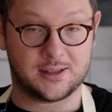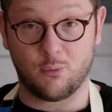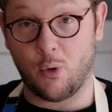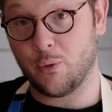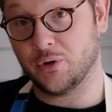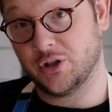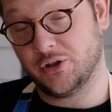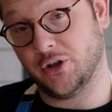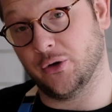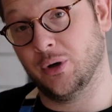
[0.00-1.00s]
So what we want to
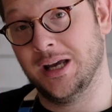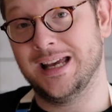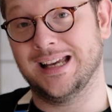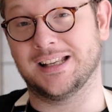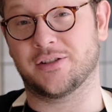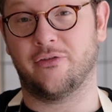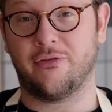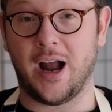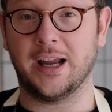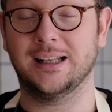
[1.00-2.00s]
do is
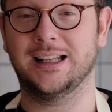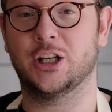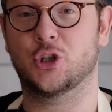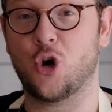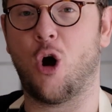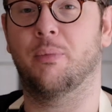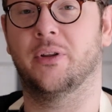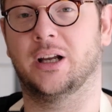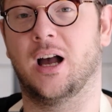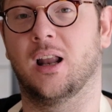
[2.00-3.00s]
finely chop
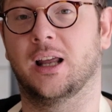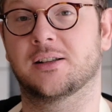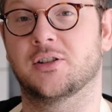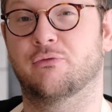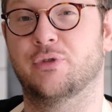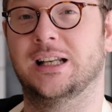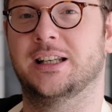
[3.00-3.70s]
the garlic, so it's really